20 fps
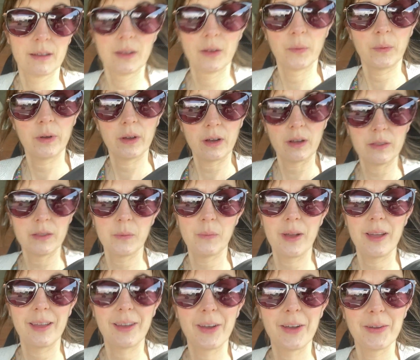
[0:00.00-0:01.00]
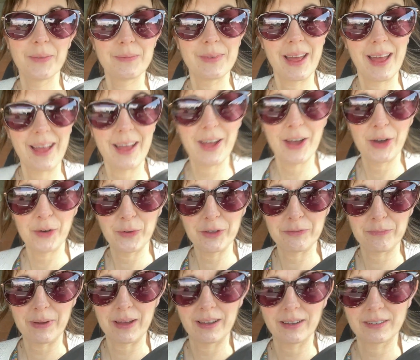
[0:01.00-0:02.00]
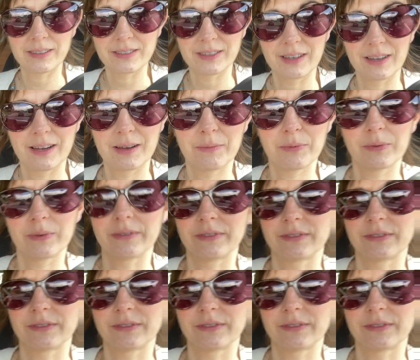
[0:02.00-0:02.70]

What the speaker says: So on the way home now, we've packed up, we've